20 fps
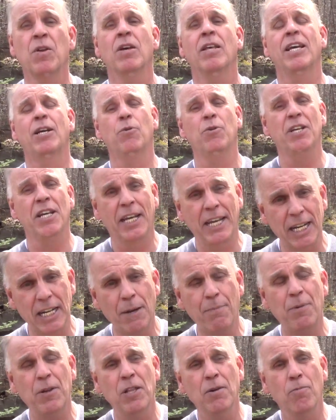Like when you get
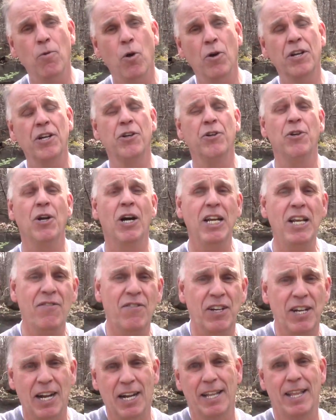up in the morning, you're not
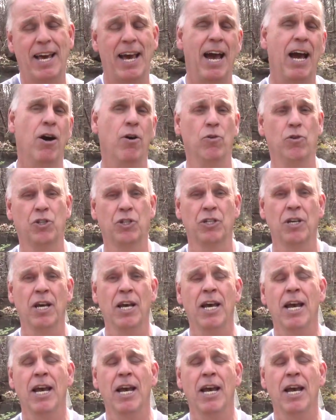even out of the house,